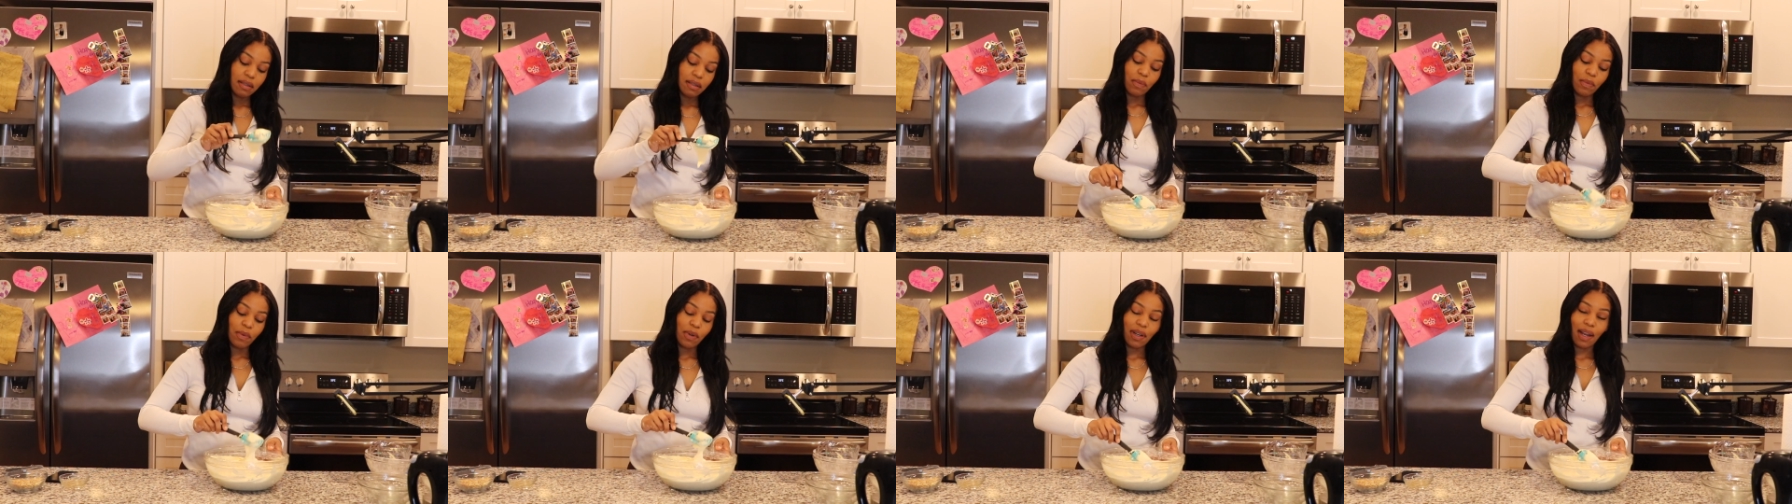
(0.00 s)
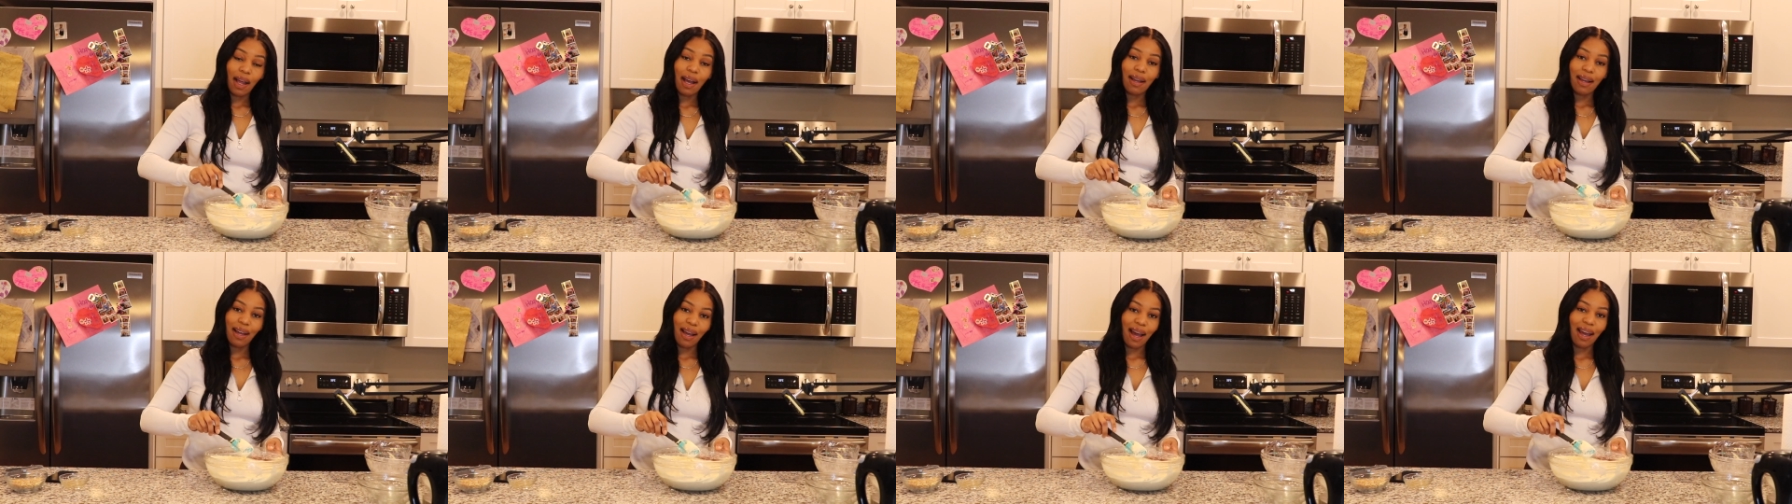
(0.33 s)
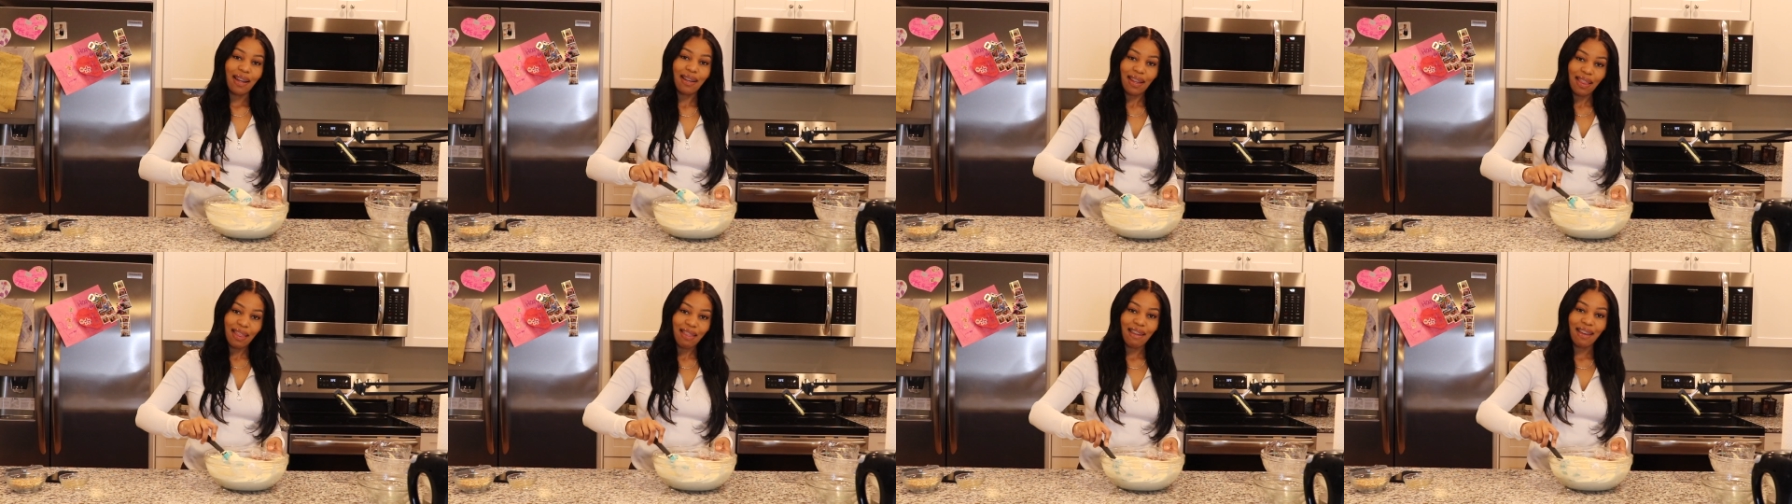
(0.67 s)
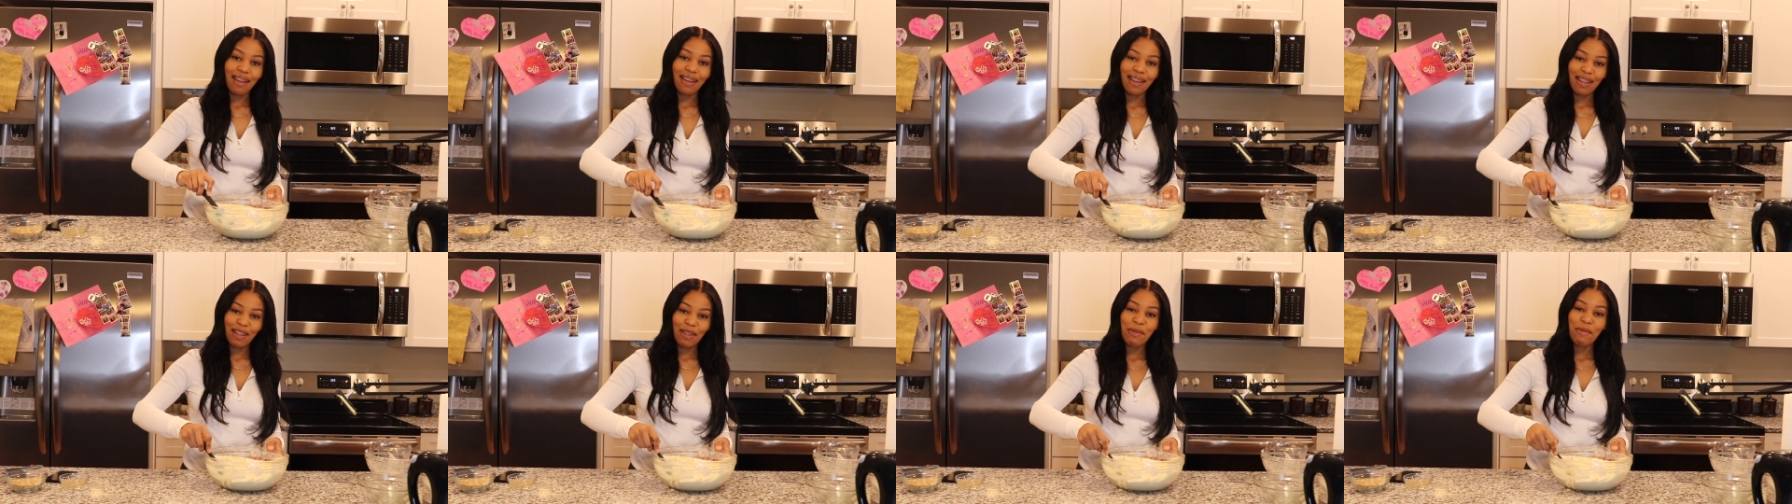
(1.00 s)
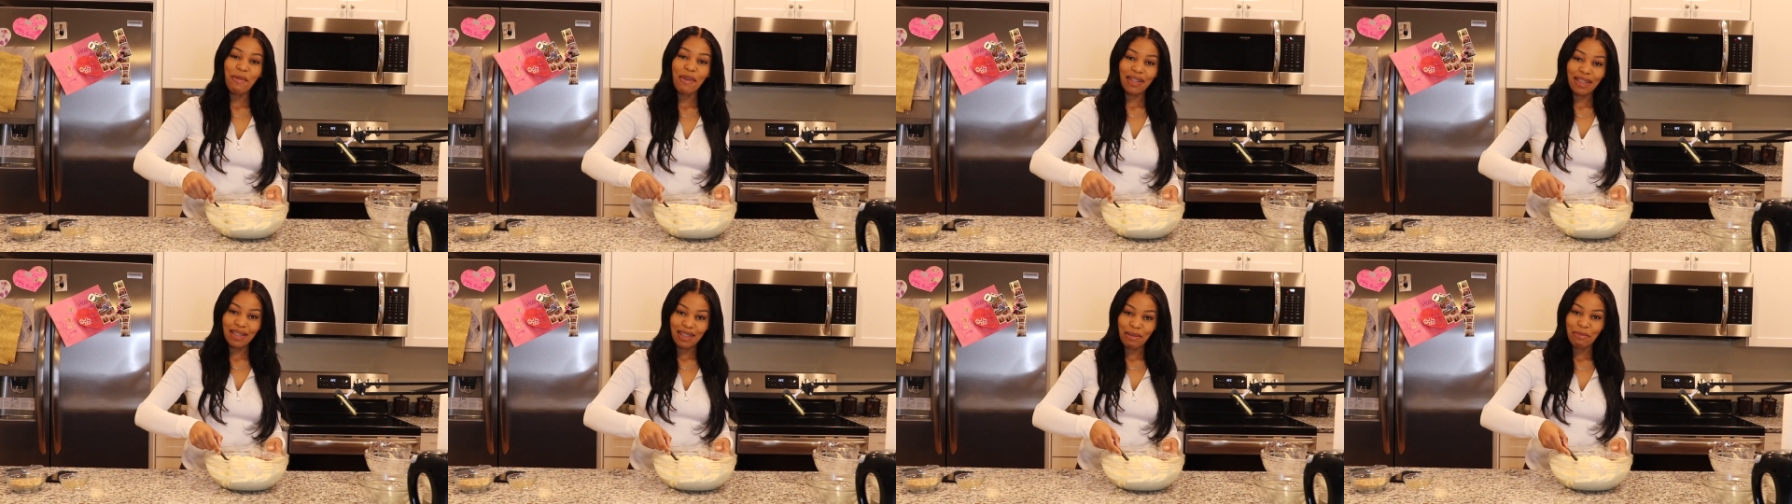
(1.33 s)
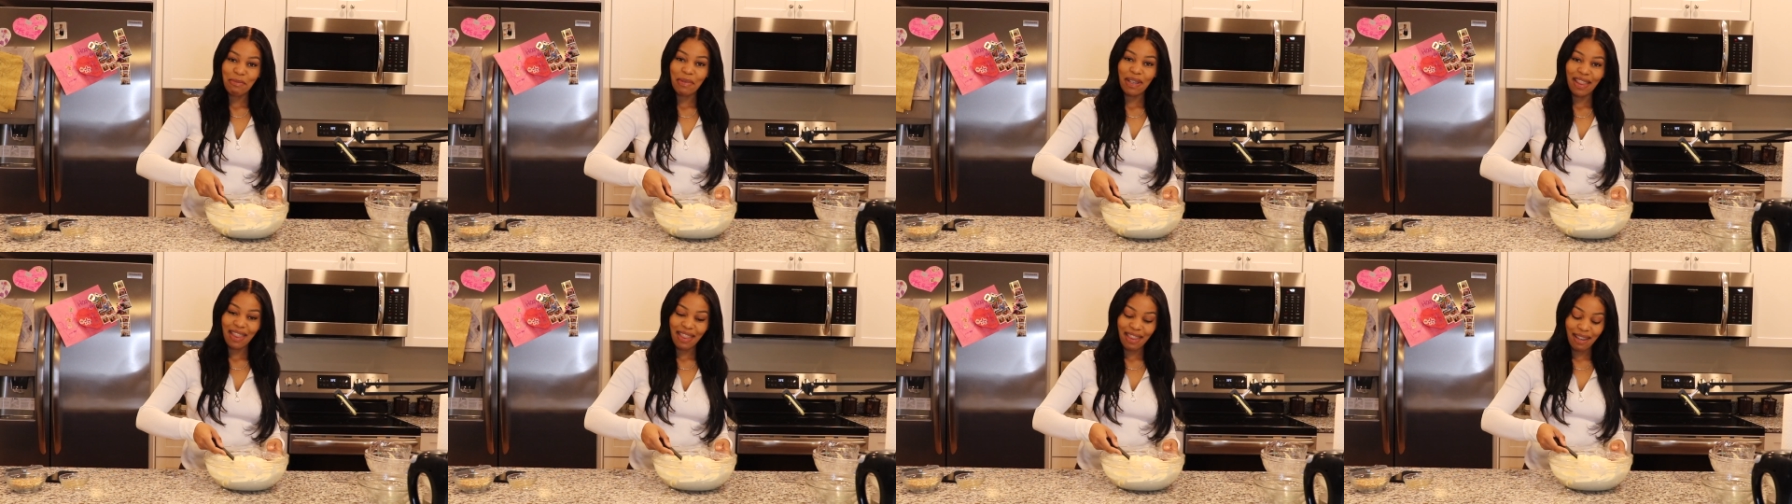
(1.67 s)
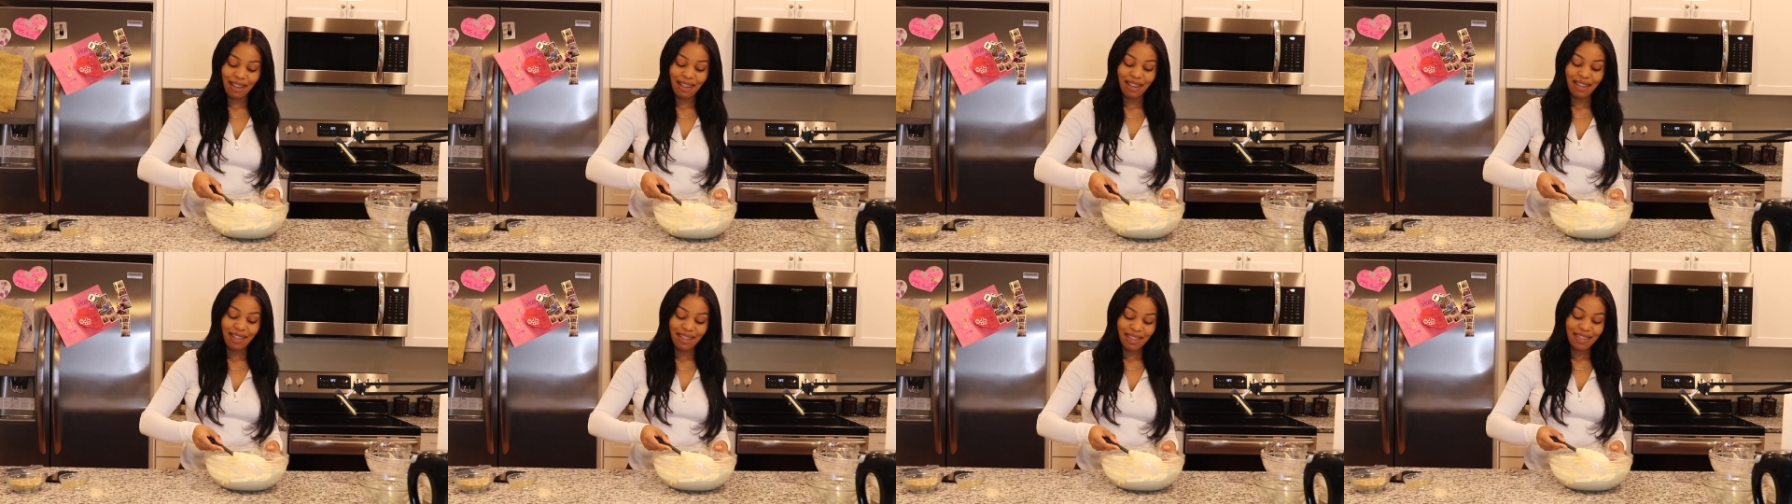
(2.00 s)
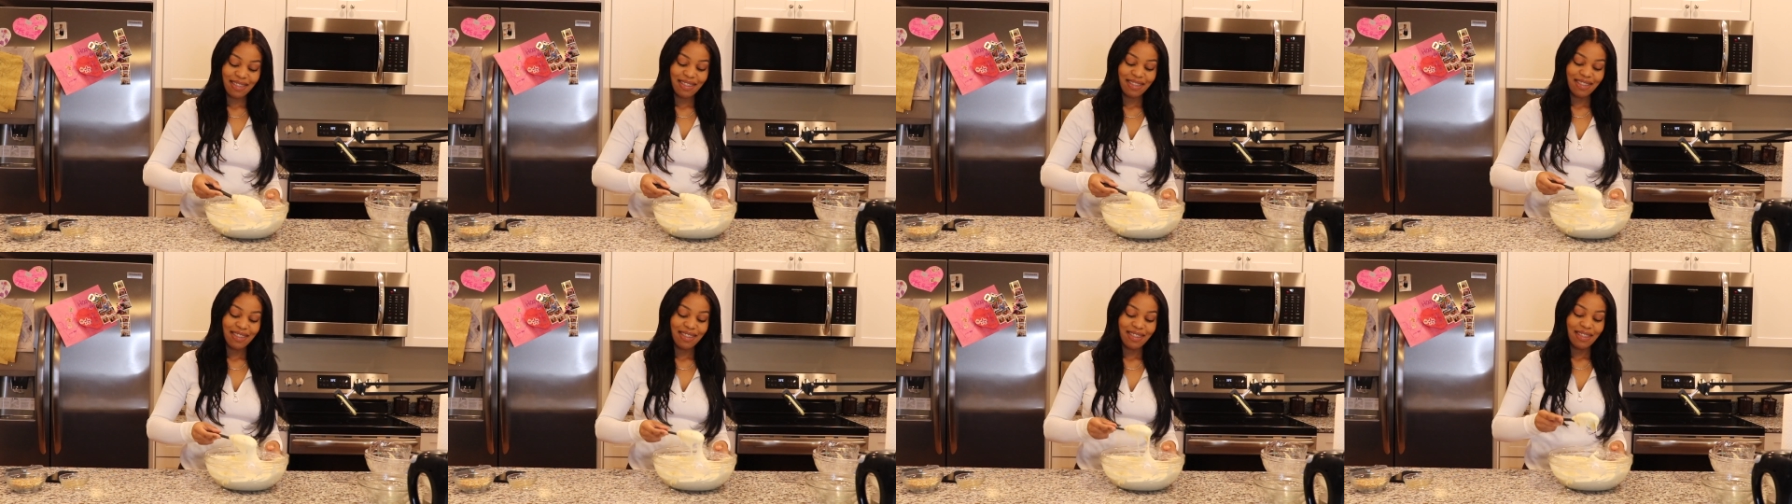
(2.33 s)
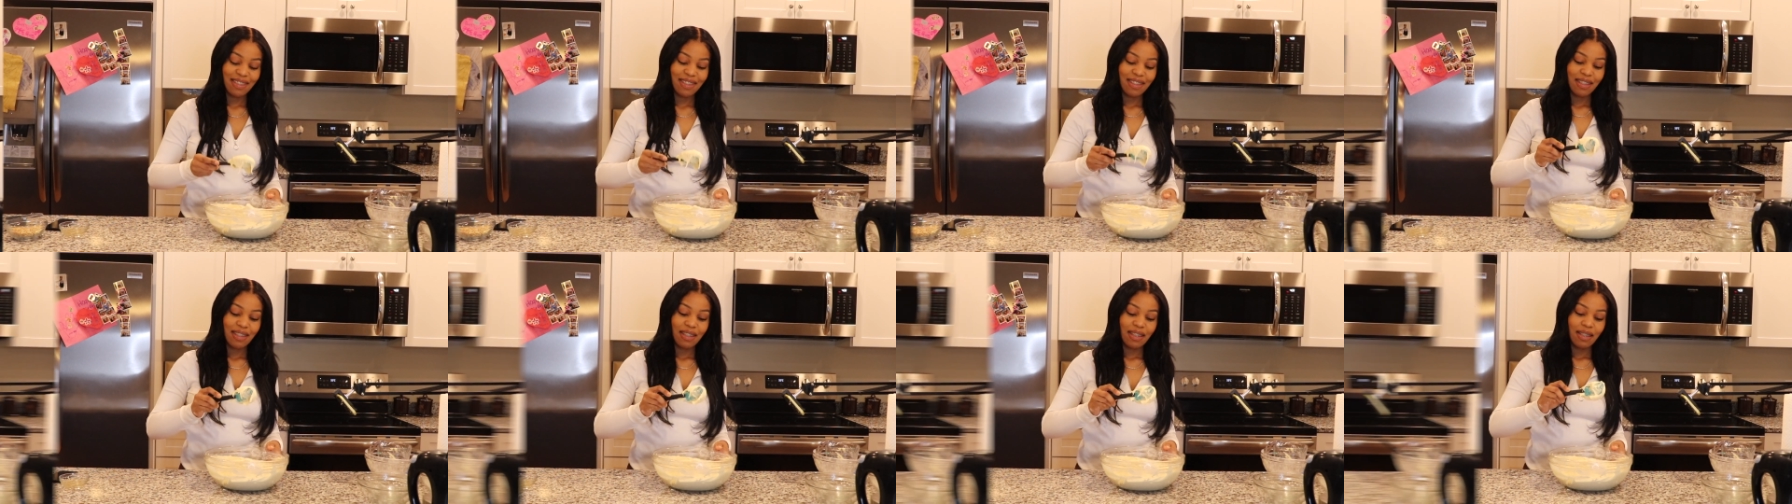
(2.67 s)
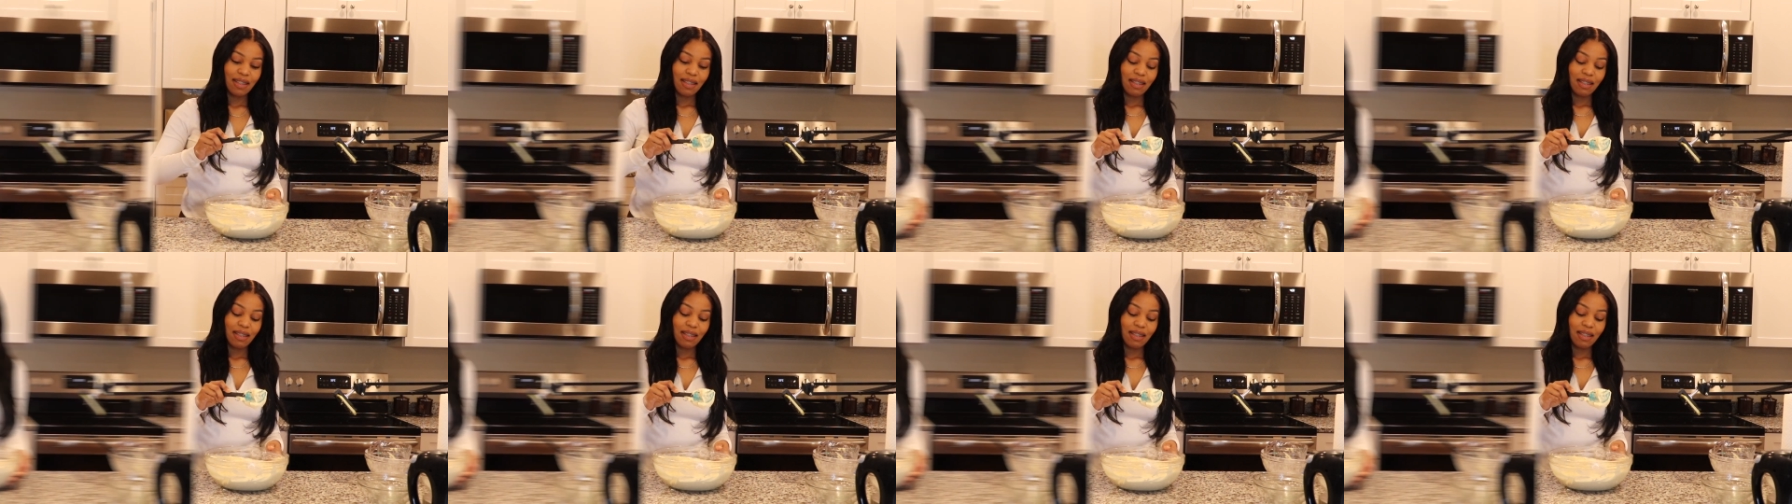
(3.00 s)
Well, not kind of thick. You want it to be thick. So